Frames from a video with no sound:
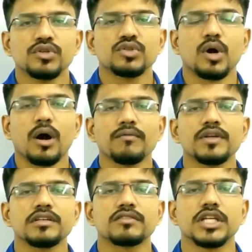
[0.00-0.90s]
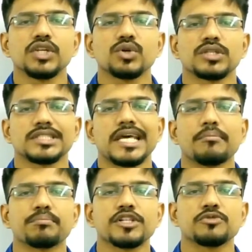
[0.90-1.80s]
So obviously your
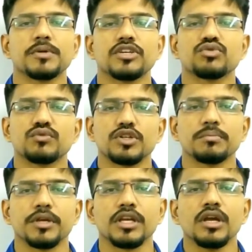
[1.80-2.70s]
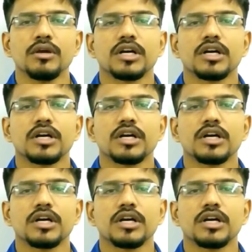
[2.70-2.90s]
sample space would be